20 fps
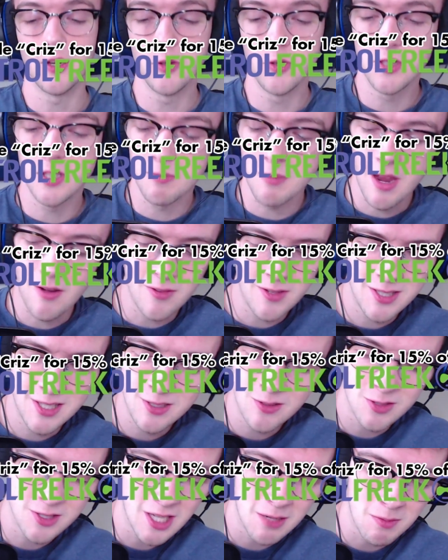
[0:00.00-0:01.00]
I do use them every
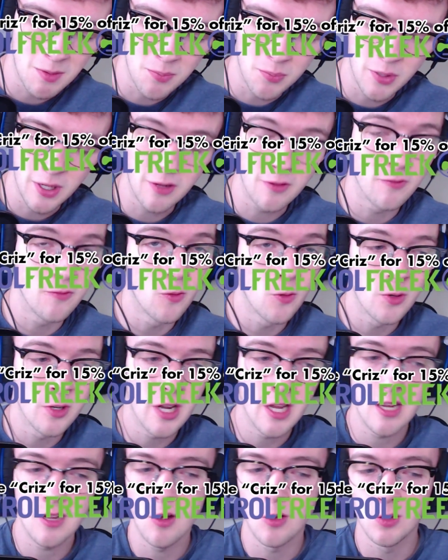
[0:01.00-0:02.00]
single time I'm playing
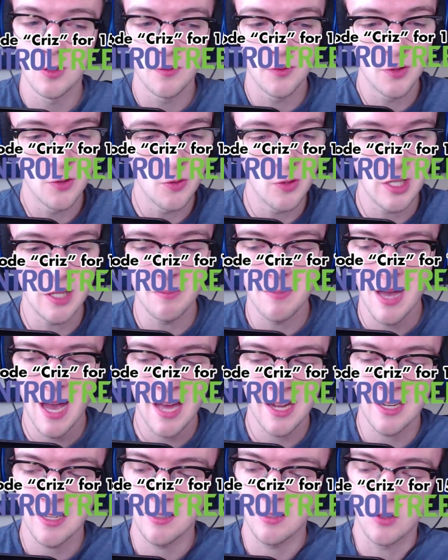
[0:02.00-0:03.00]
Fortnite, Call of Duty,
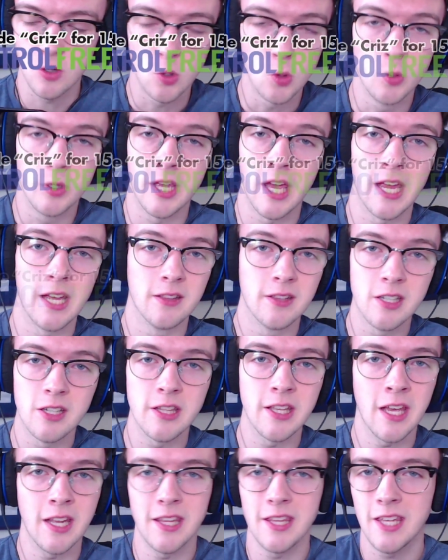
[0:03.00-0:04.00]
Madden, 2K,
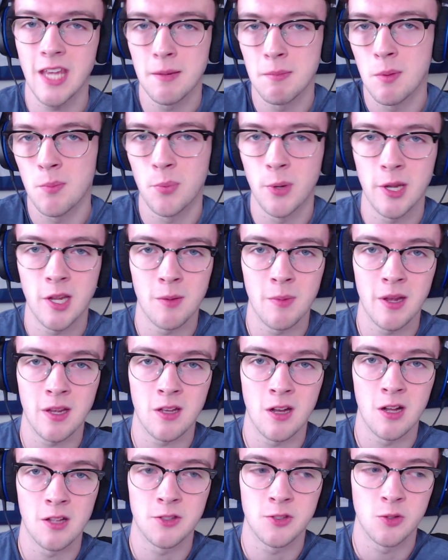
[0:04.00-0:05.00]
literally any game I'm playing on my
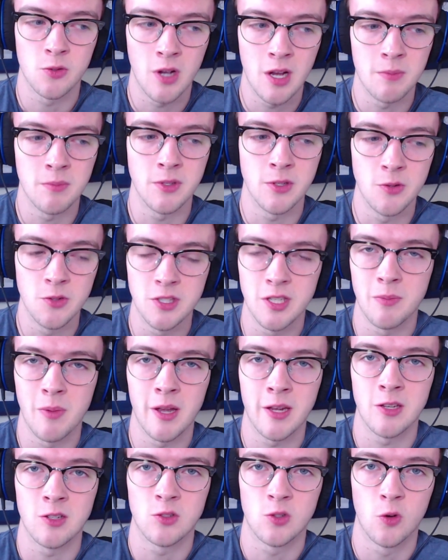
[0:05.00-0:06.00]
console, I'm using
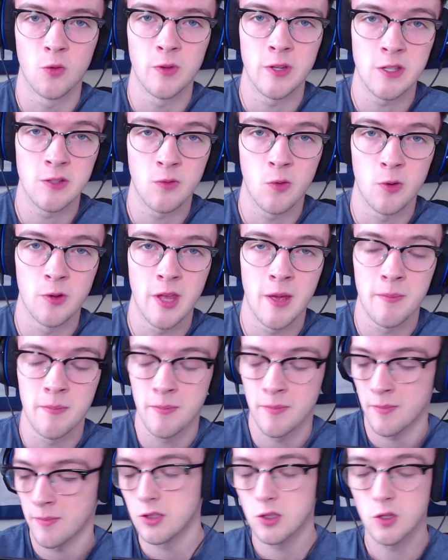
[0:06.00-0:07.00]
my Control Freaks for them.
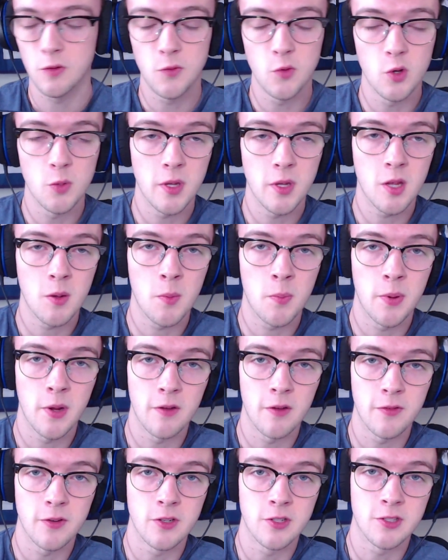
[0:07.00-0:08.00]
So if you want to pick up a
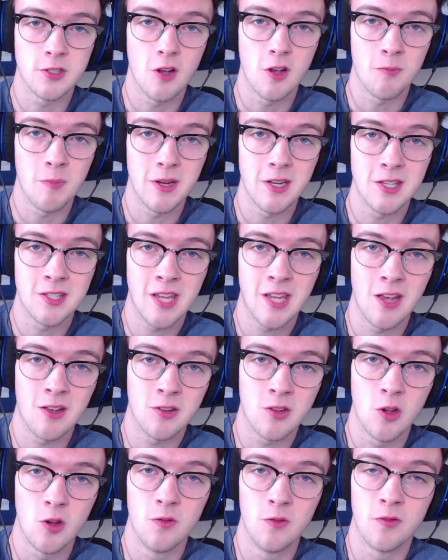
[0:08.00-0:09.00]
pair for yourself, my
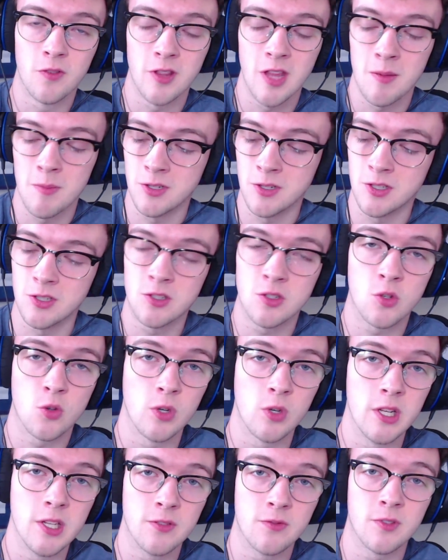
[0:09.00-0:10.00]
discount code for them is just
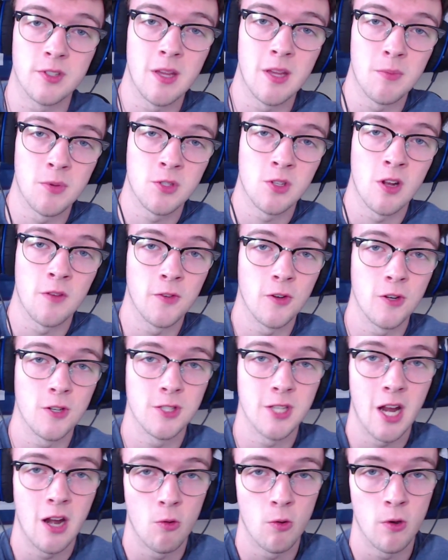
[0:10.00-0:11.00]
Chris for 10% off your
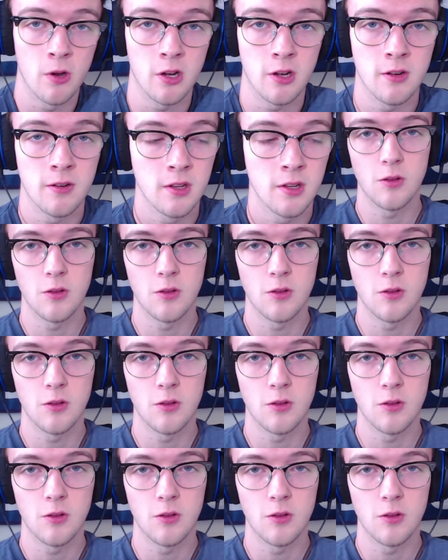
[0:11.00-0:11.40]
entire order.